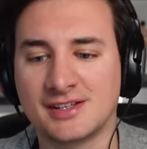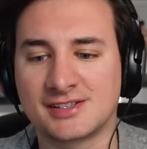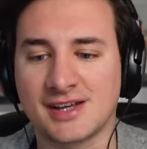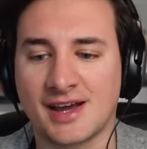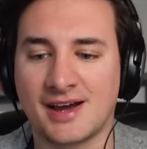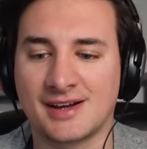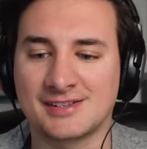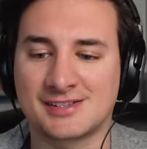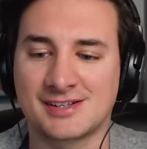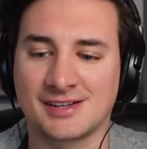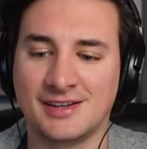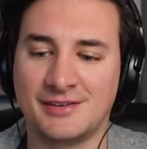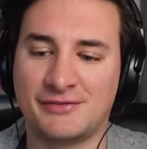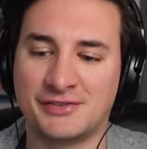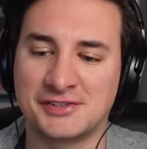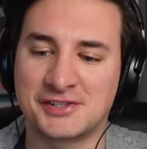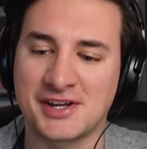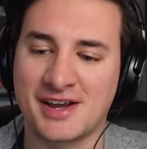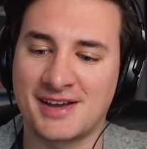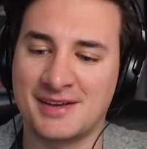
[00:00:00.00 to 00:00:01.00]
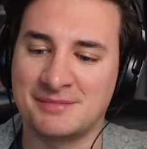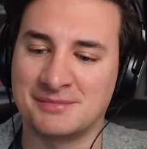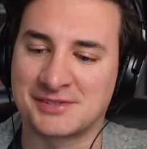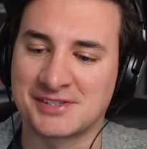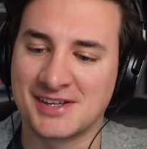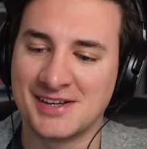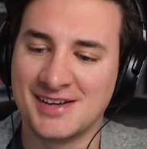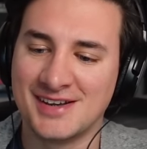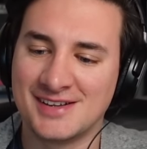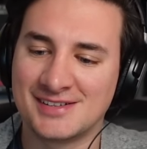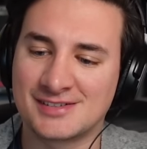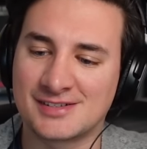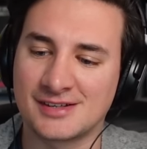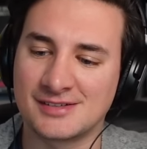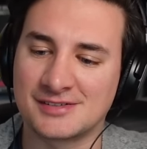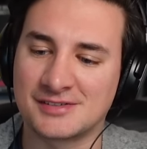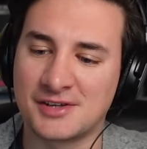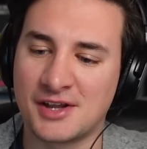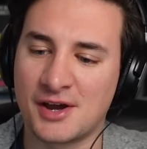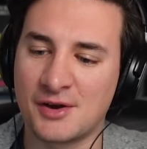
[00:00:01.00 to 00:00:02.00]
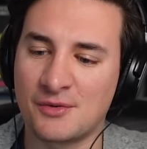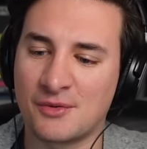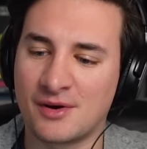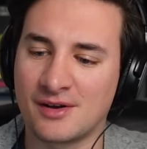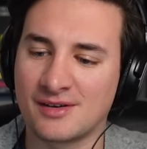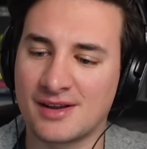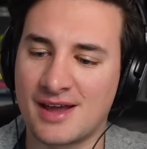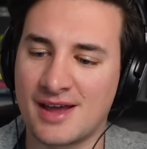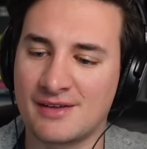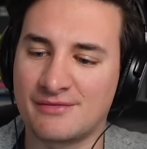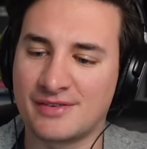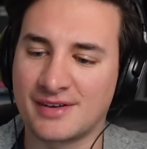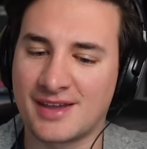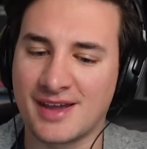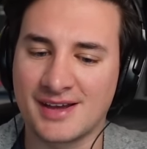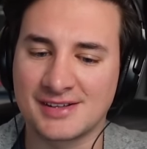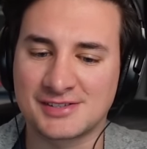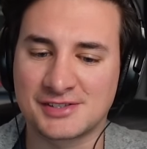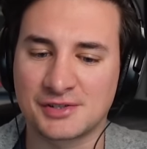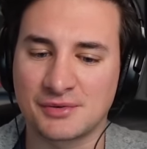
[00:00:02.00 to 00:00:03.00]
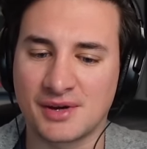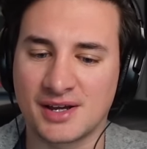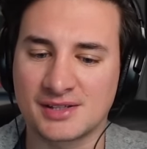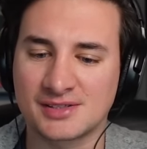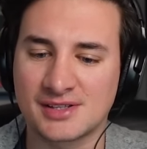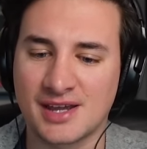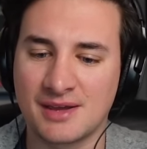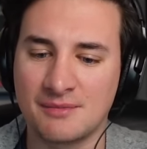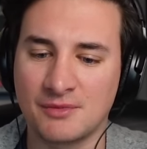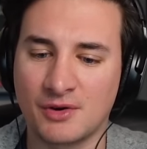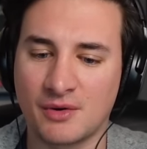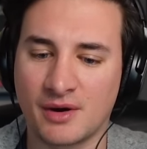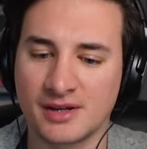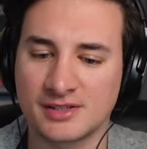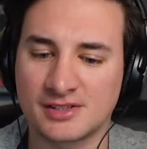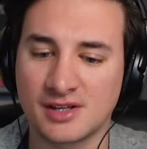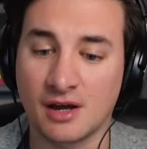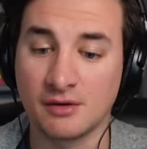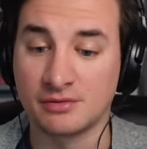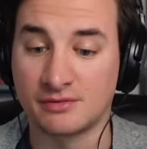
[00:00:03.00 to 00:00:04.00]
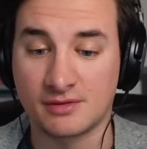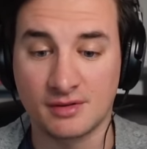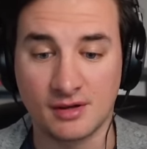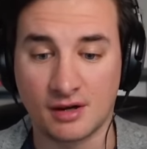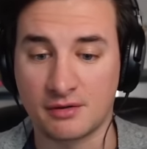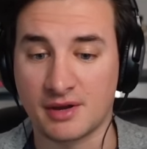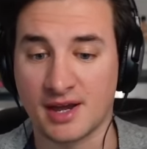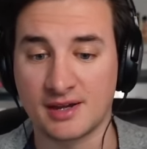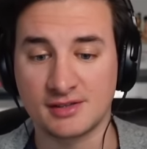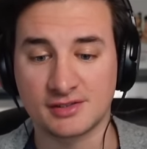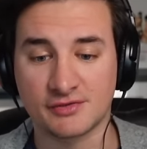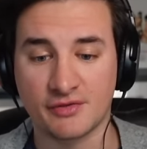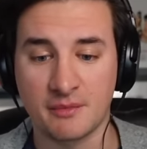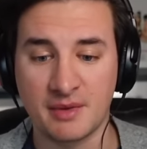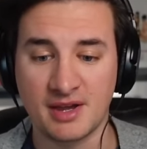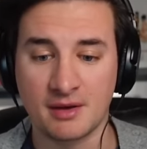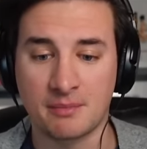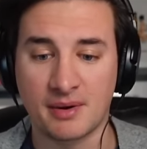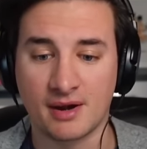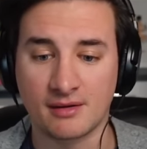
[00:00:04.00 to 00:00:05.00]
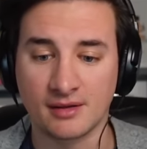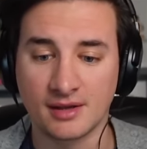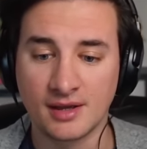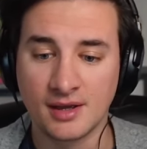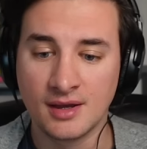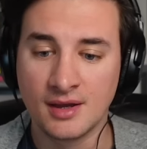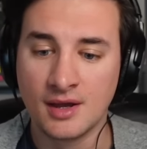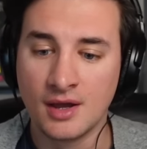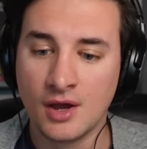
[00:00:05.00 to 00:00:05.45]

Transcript: actually for James, since no one ever gets to ask him questions. Oh, okay, it's for me apparently.